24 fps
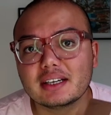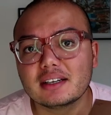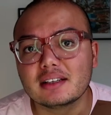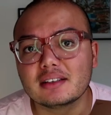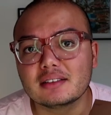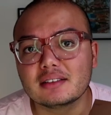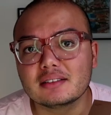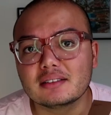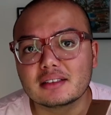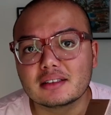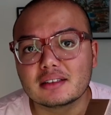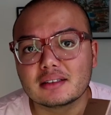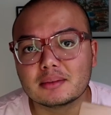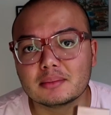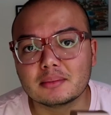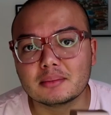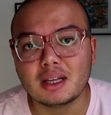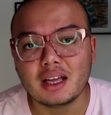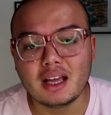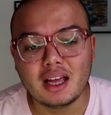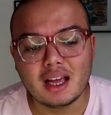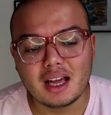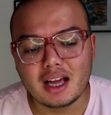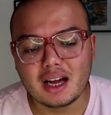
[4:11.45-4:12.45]
and
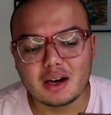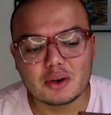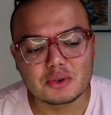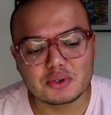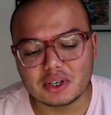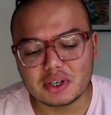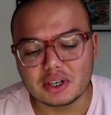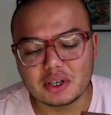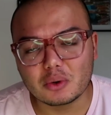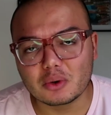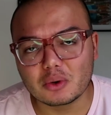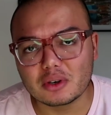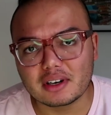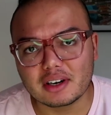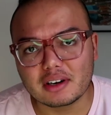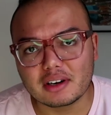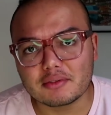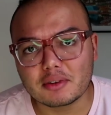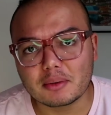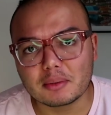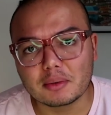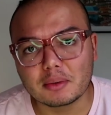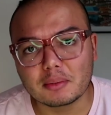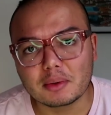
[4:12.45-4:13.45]
I was already
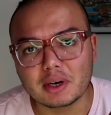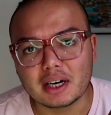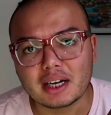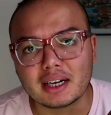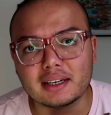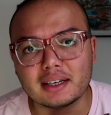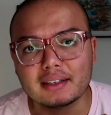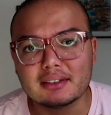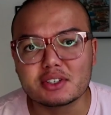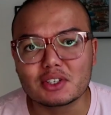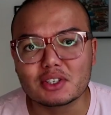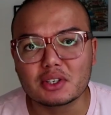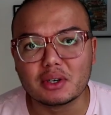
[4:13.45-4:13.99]
ordering from the brand,